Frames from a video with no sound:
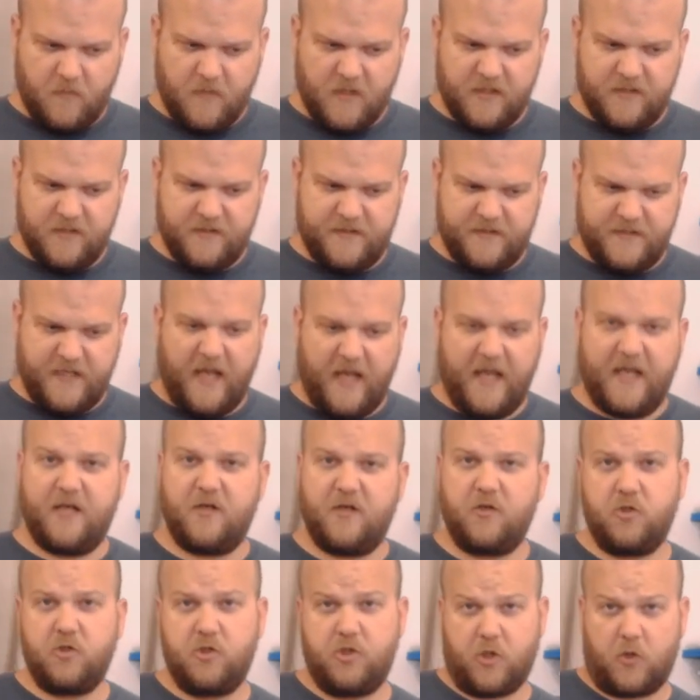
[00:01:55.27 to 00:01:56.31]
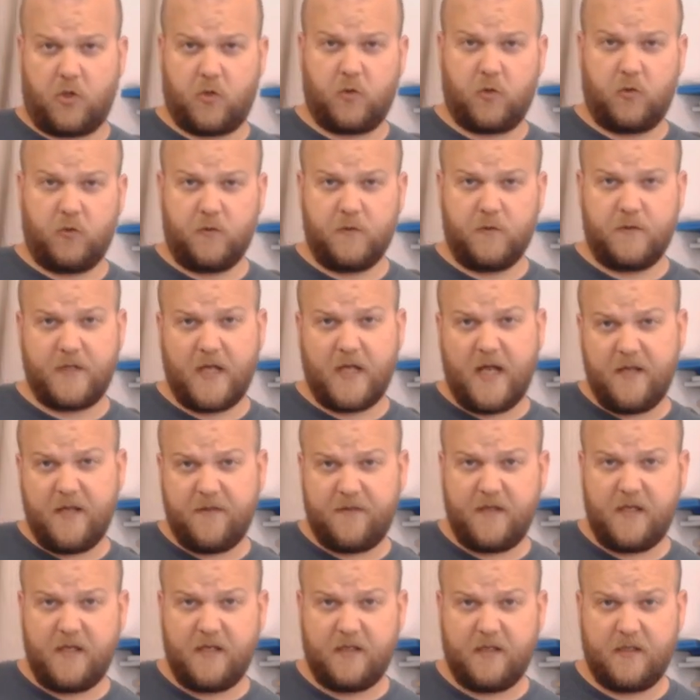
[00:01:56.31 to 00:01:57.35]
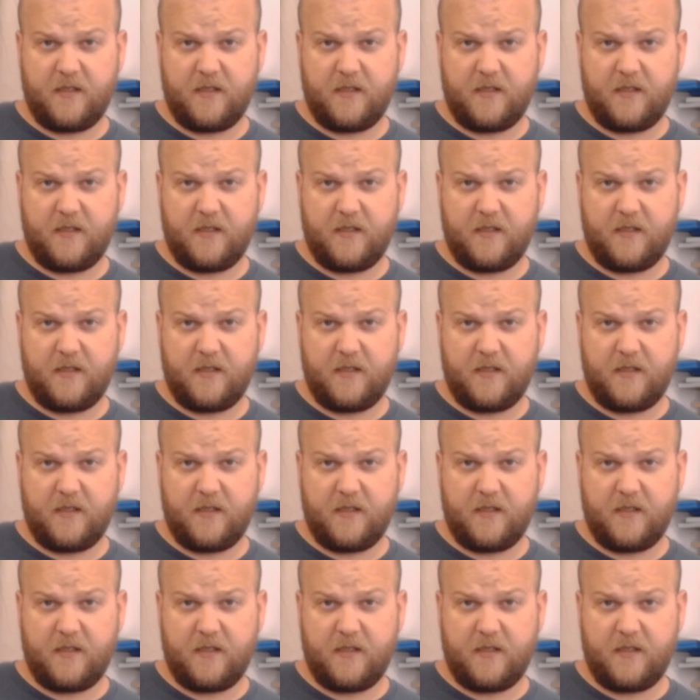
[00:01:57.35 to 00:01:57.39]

10 journals, I think.